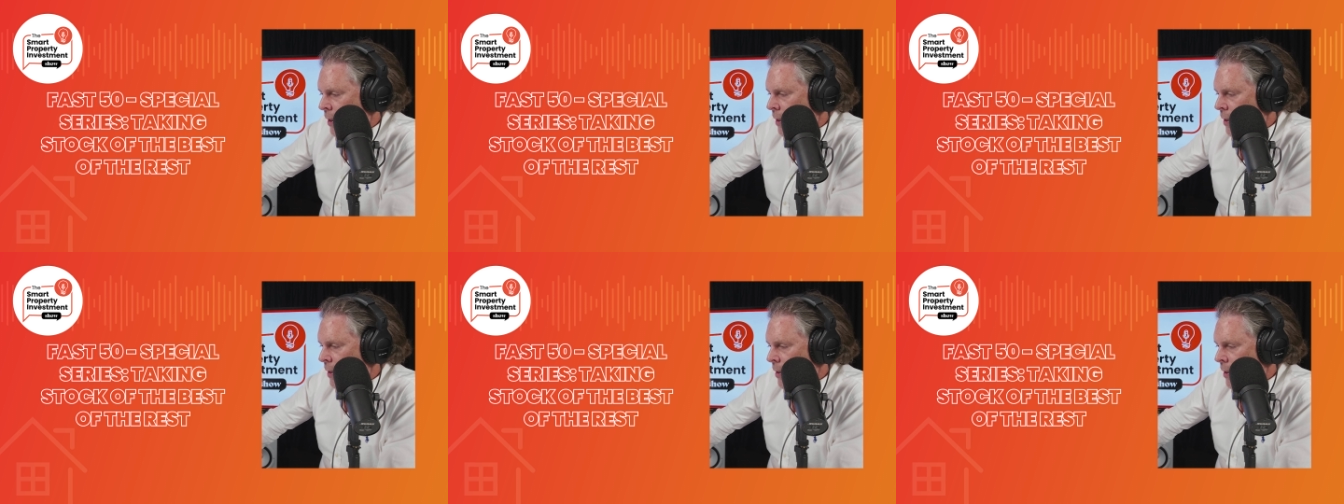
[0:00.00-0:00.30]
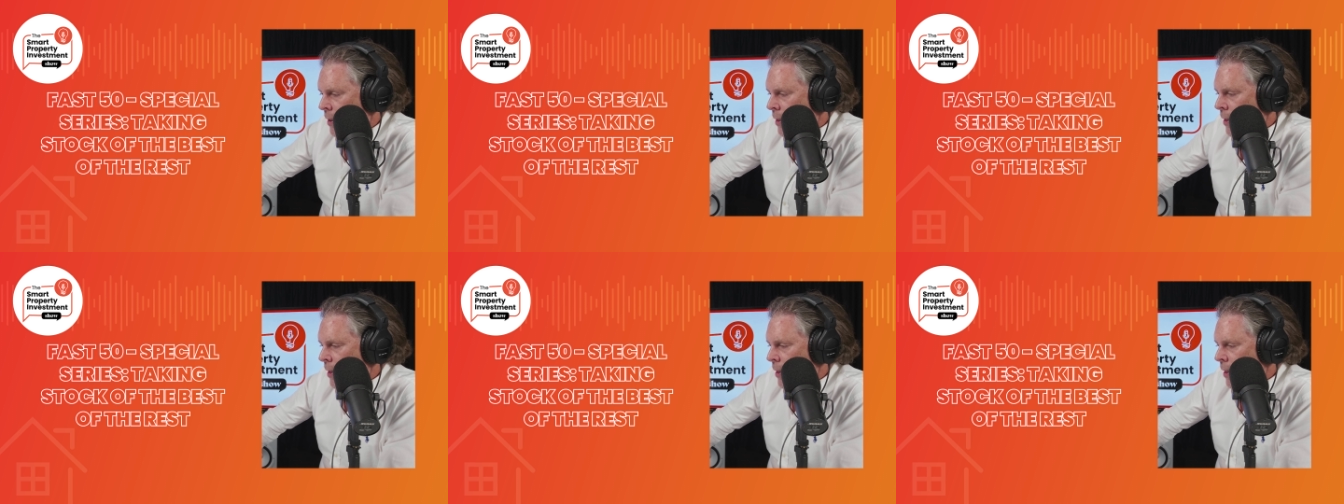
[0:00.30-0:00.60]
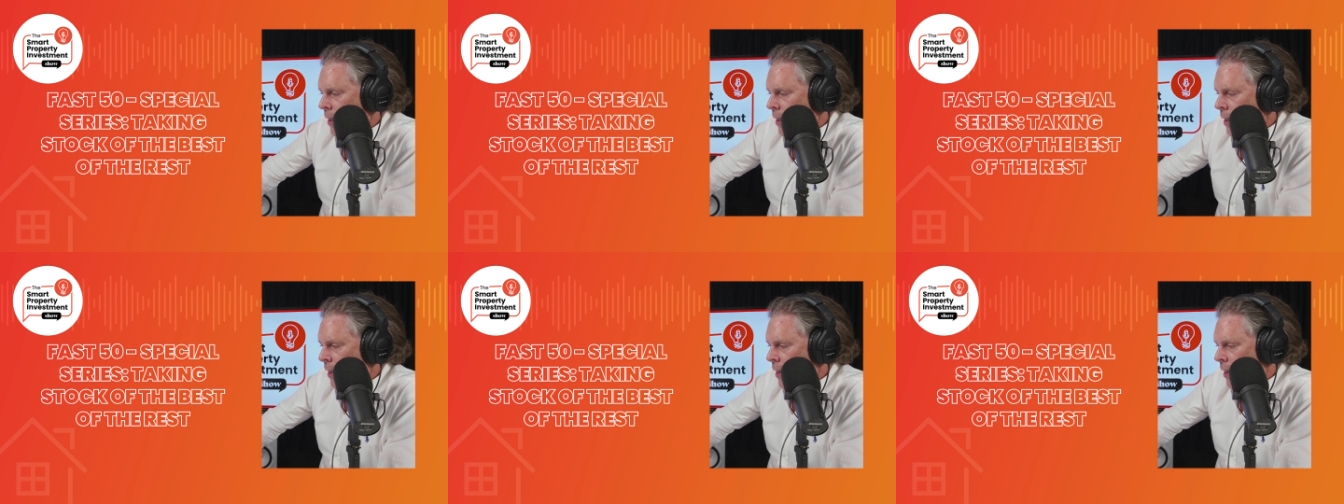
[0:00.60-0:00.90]
percent
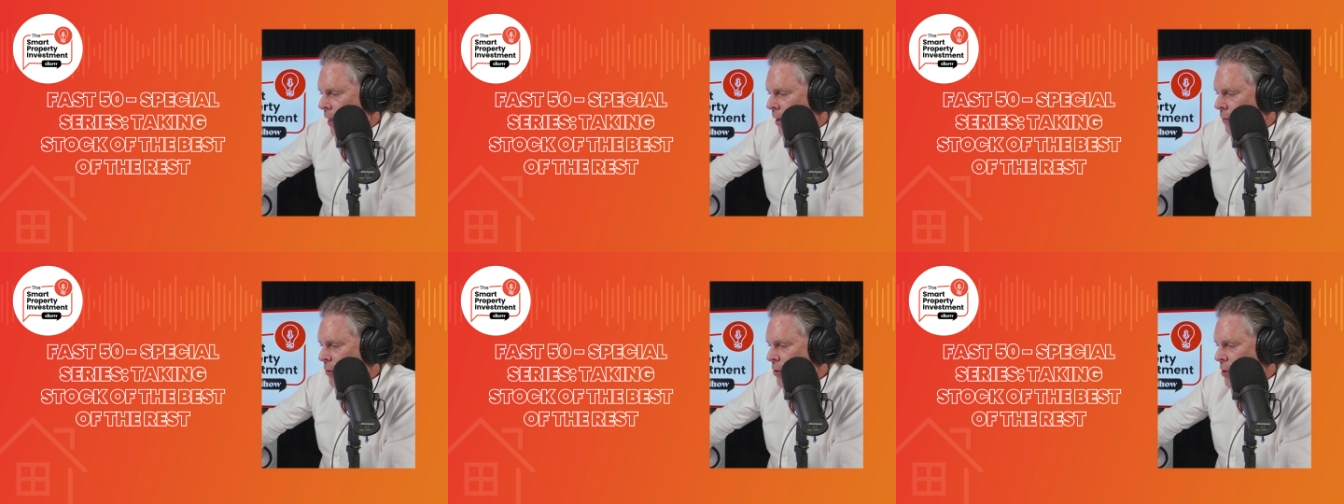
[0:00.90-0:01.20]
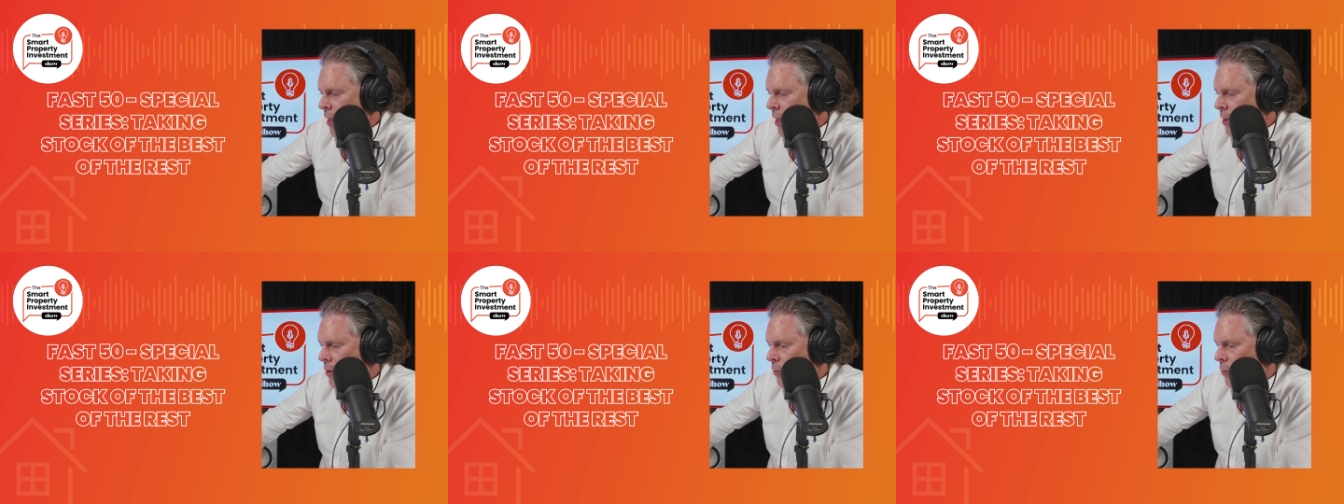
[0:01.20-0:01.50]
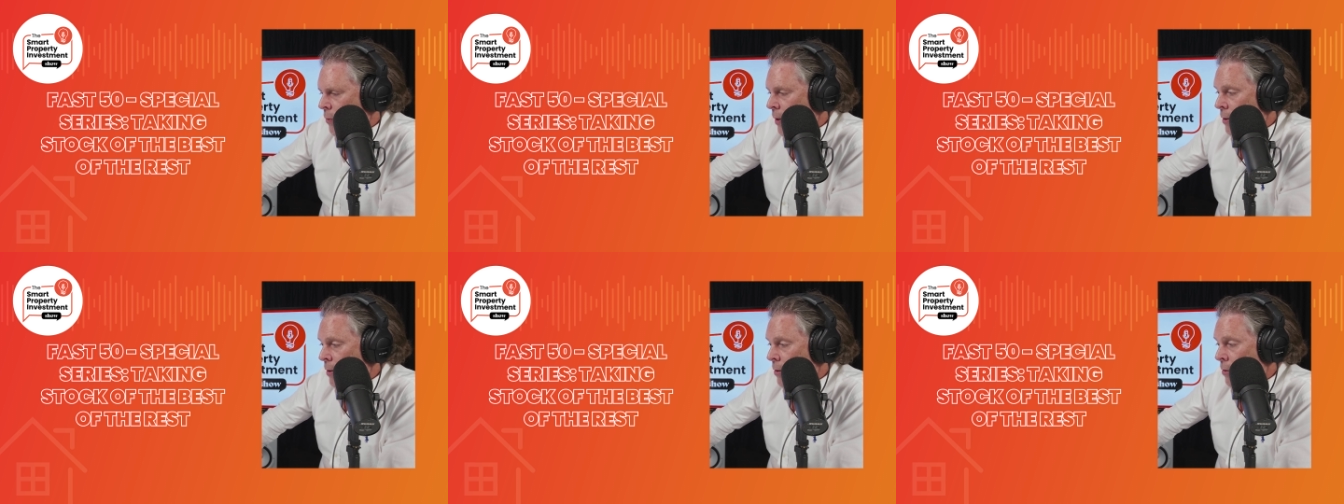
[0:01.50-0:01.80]
average
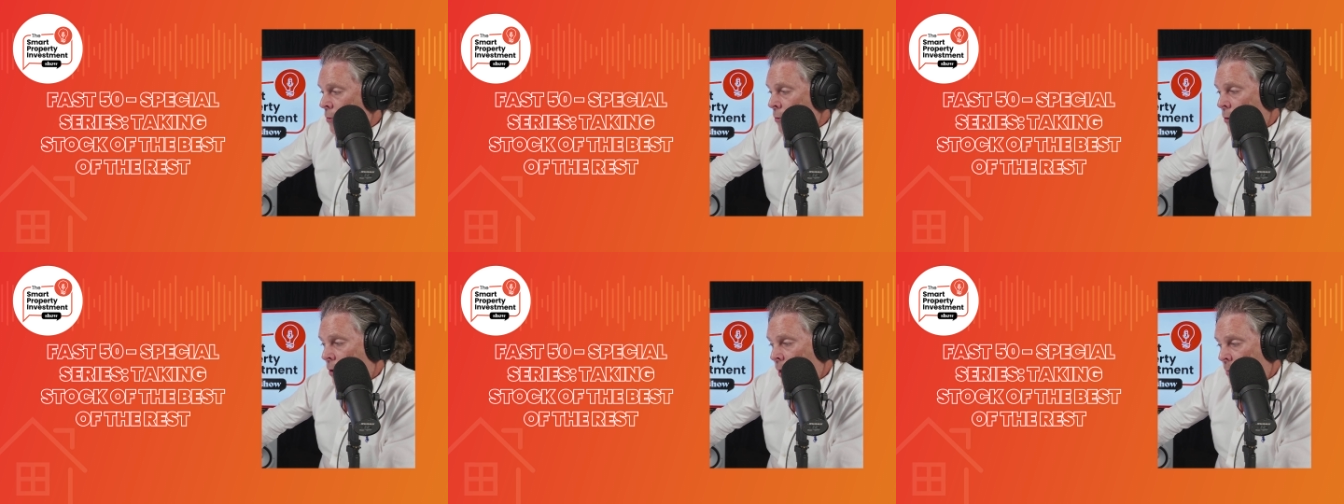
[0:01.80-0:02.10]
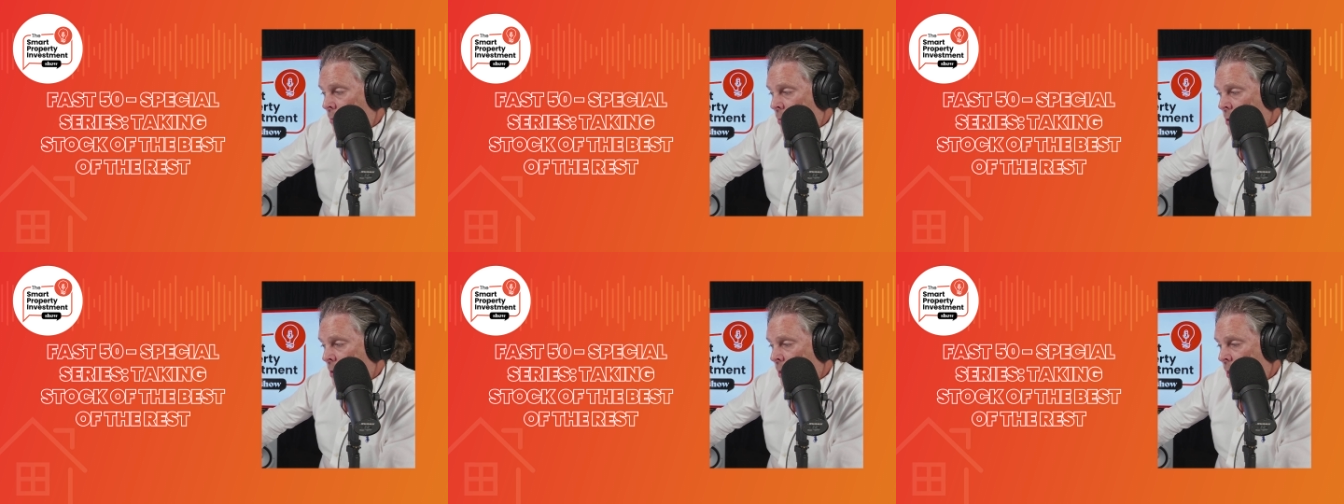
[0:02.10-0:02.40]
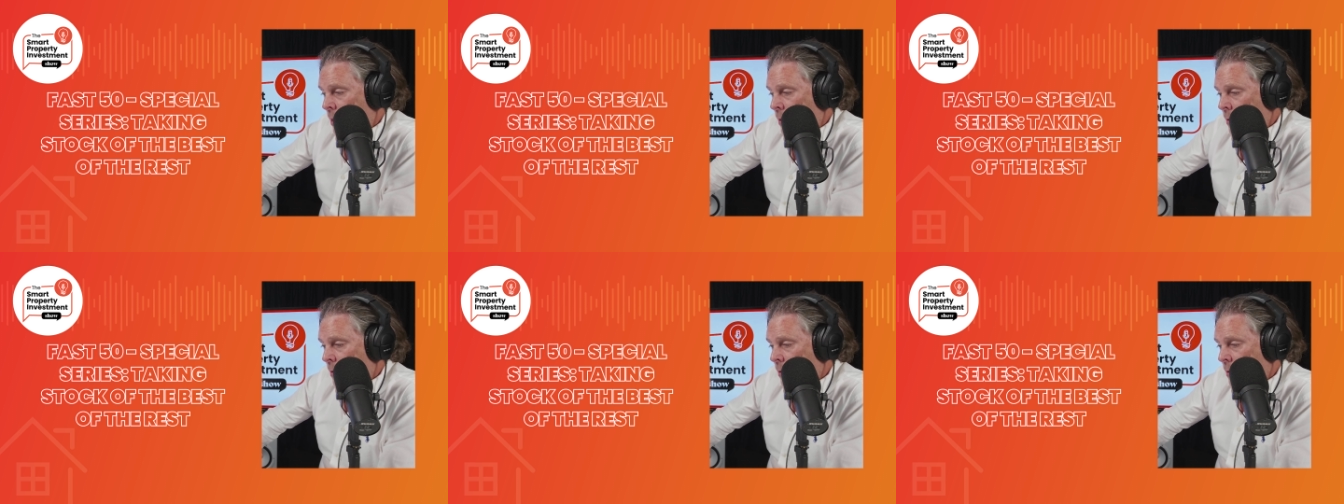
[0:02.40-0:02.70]
annual, and 13
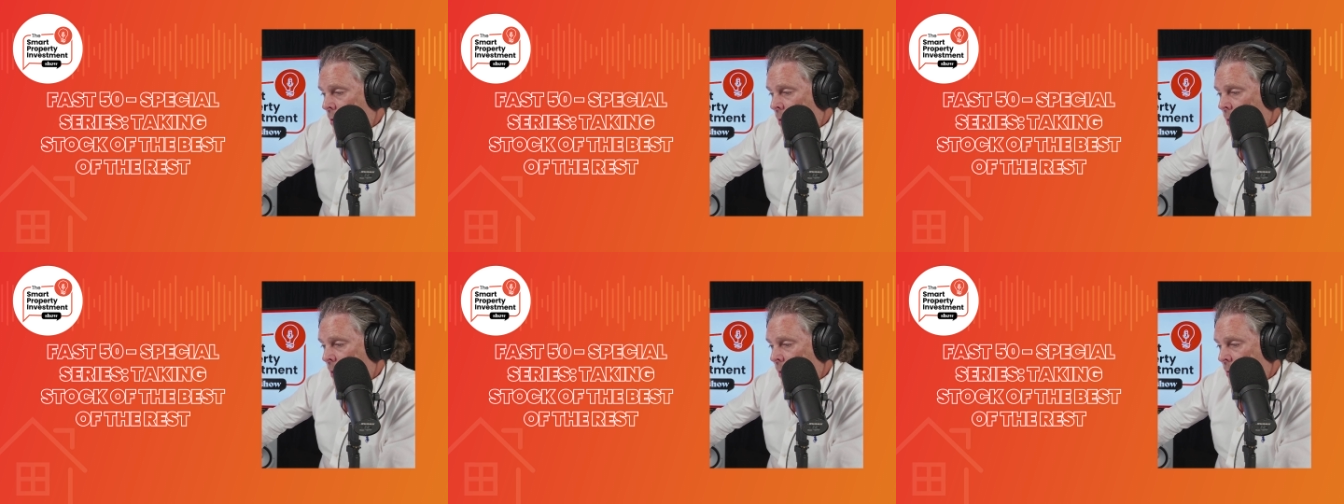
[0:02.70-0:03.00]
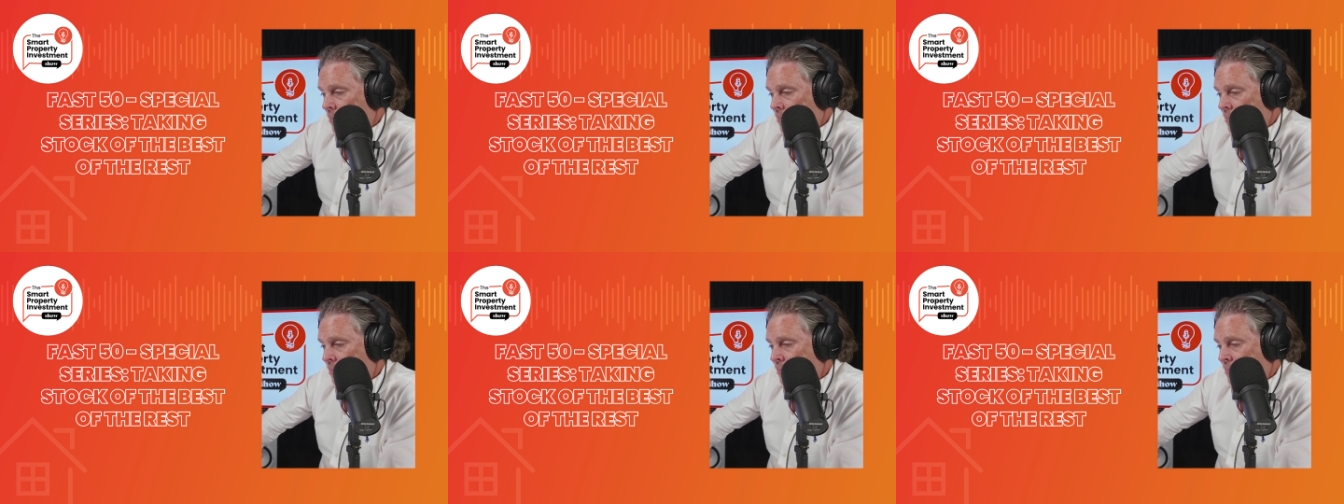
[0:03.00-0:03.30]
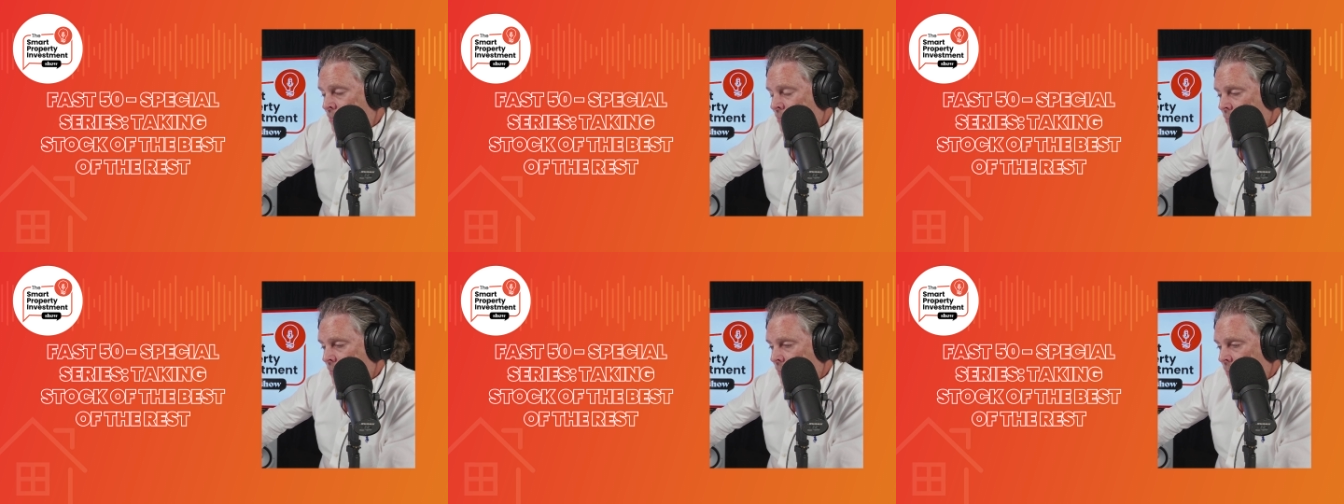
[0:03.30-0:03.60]
percent
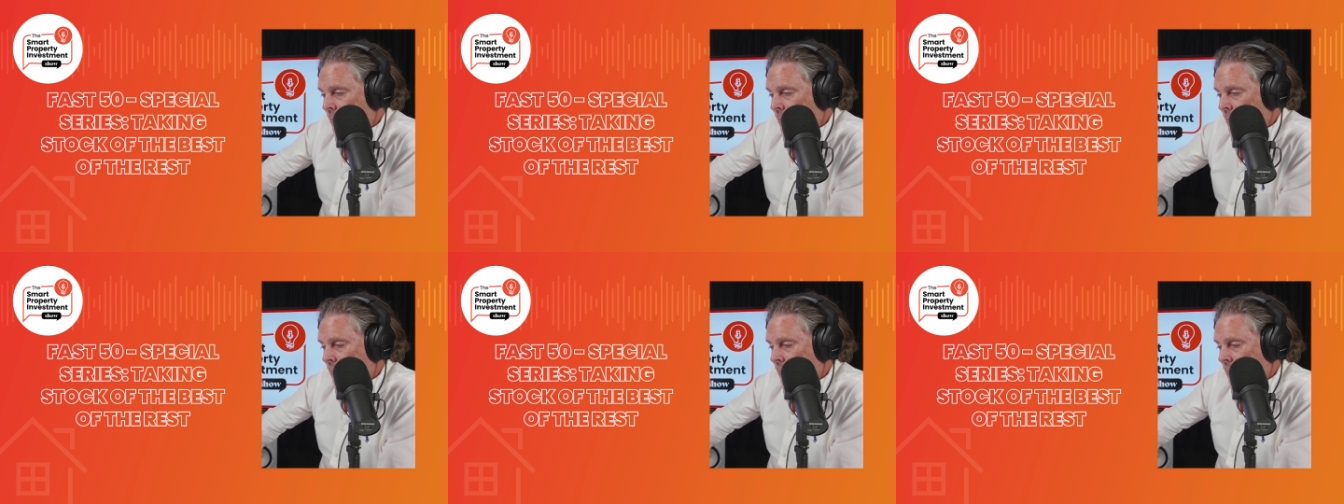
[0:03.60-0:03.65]
um,